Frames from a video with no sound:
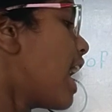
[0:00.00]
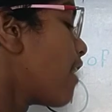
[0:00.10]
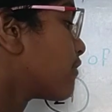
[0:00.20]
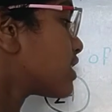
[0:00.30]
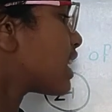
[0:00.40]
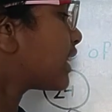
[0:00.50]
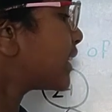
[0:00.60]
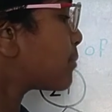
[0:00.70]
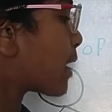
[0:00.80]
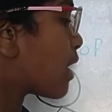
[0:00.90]
And once I get
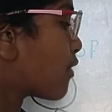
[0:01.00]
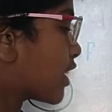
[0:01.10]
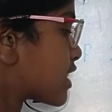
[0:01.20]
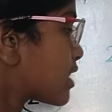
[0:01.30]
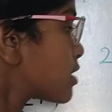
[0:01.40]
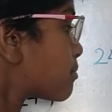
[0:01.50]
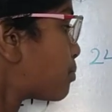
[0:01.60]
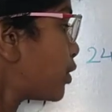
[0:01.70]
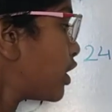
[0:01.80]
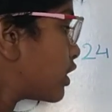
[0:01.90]
the prime factors, I will
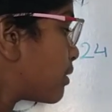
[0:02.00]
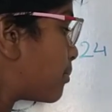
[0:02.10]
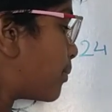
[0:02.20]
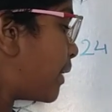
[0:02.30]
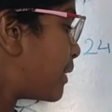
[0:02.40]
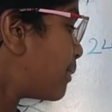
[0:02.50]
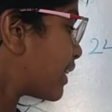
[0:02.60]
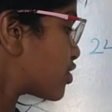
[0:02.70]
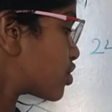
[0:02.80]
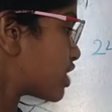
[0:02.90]
put the
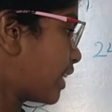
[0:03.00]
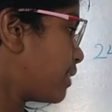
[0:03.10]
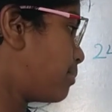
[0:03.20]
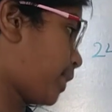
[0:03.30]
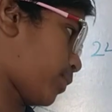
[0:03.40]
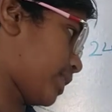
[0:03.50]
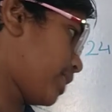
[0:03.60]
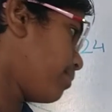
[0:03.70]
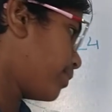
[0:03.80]
multiplication sign in between